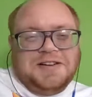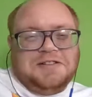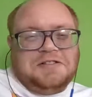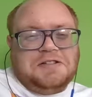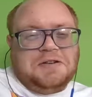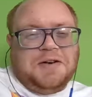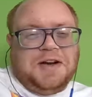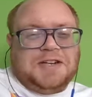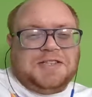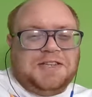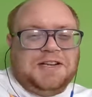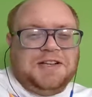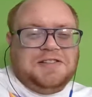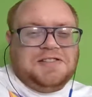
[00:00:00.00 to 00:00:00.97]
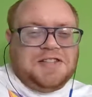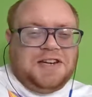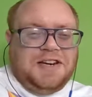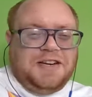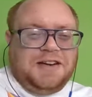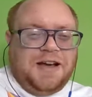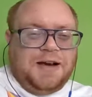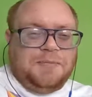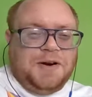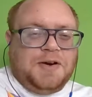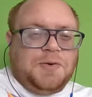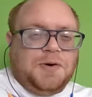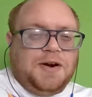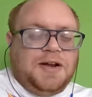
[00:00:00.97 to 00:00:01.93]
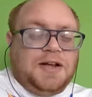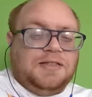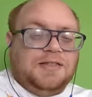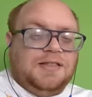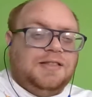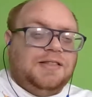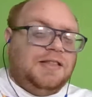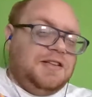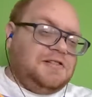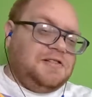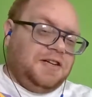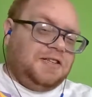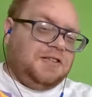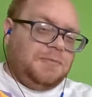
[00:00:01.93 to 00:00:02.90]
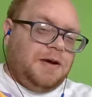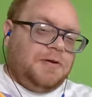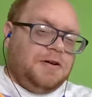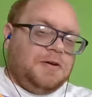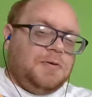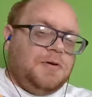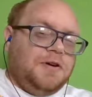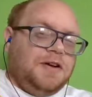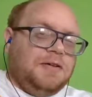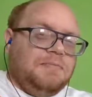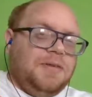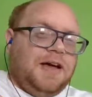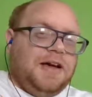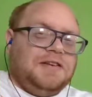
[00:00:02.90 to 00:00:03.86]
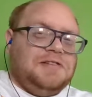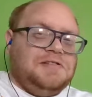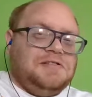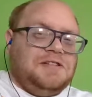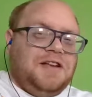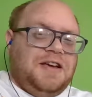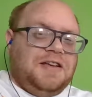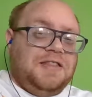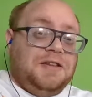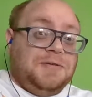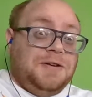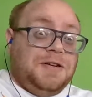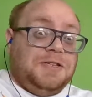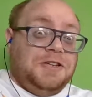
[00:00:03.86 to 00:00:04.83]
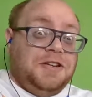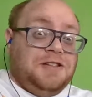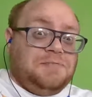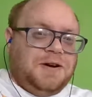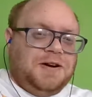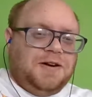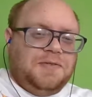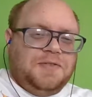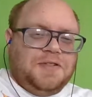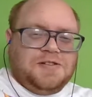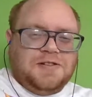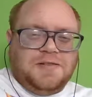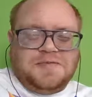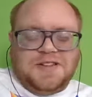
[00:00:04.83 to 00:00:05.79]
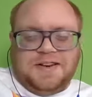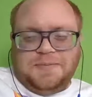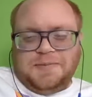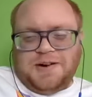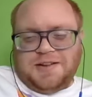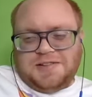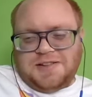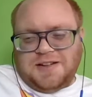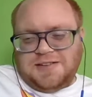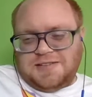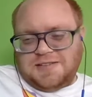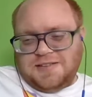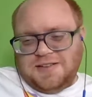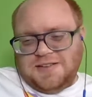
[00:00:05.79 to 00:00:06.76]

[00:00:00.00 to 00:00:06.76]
So actually, sitting down, recording, and listening to my recording back is like the cringiest part of the Surf City process.